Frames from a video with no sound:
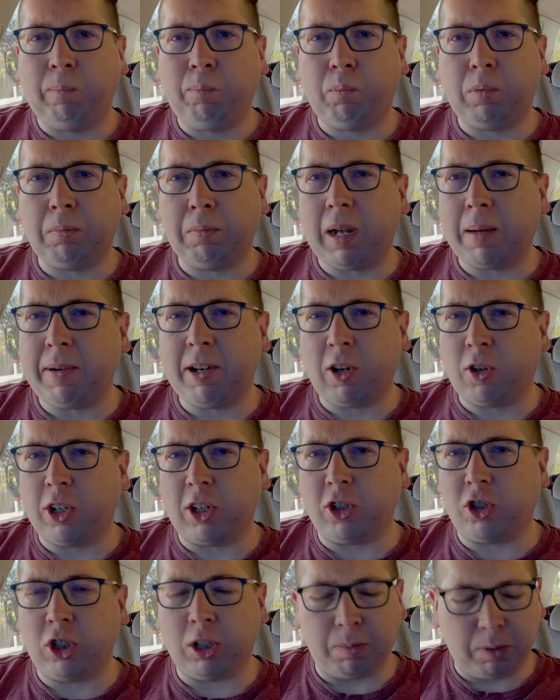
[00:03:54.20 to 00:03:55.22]
But maybe not
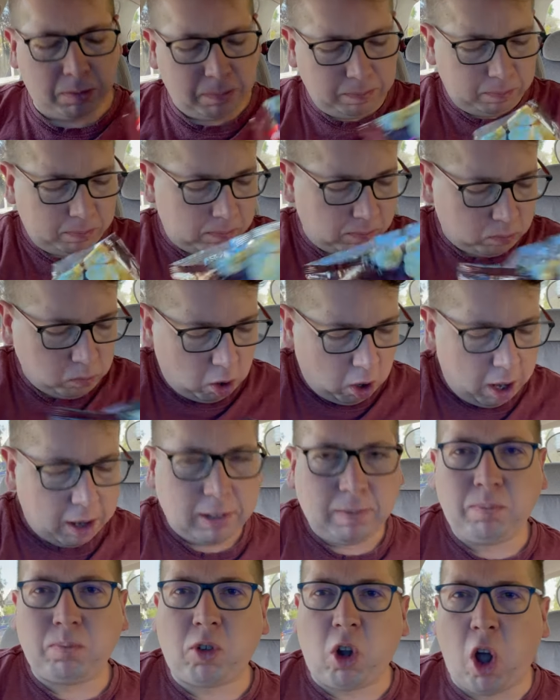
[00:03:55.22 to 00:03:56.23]
these chips.
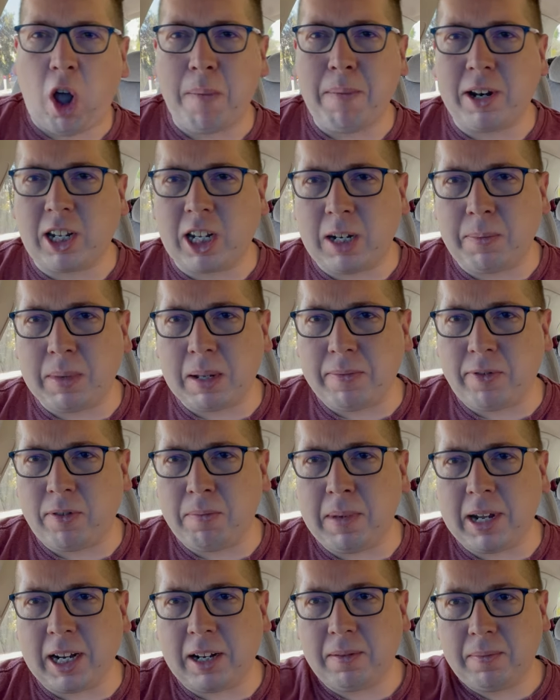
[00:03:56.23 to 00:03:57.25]
I'm going to keep them for
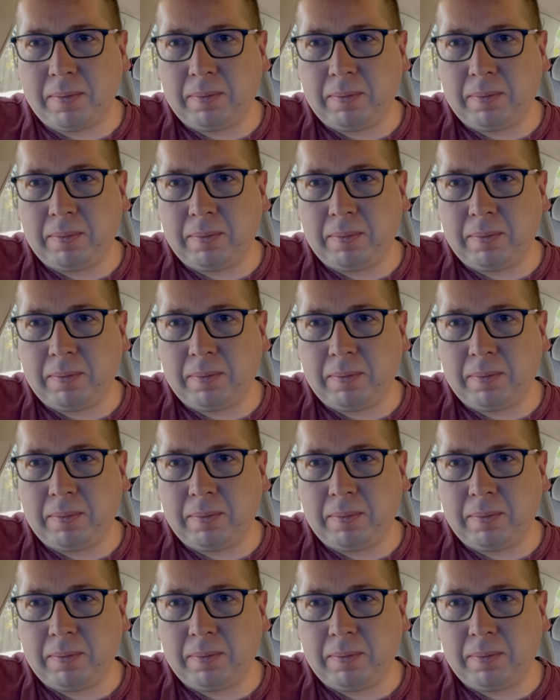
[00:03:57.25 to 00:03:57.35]
me.